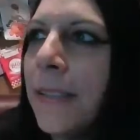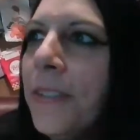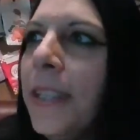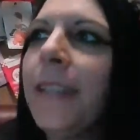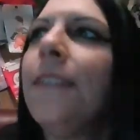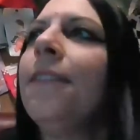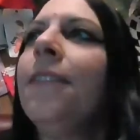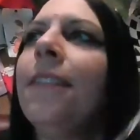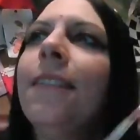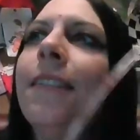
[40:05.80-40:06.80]
feel like
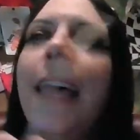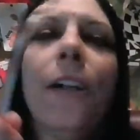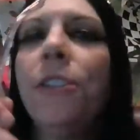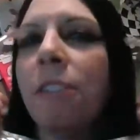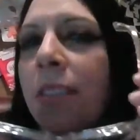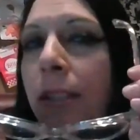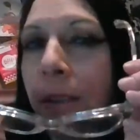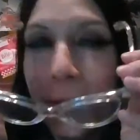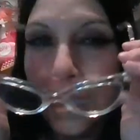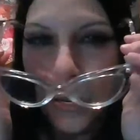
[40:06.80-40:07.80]
the elders in
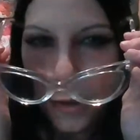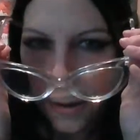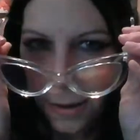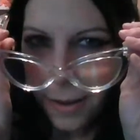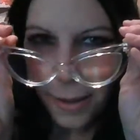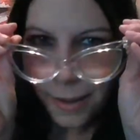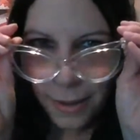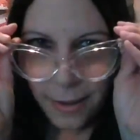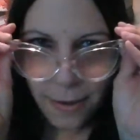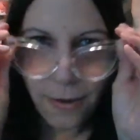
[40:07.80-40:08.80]
New York are
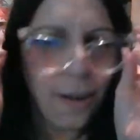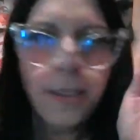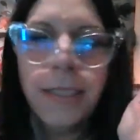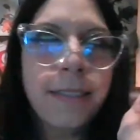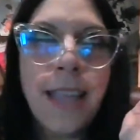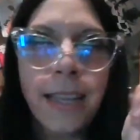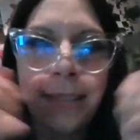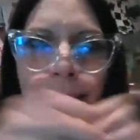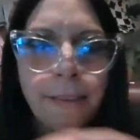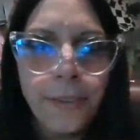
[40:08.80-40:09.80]
on the
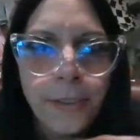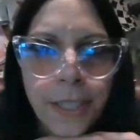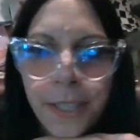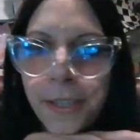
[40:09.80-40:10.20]
next level, It's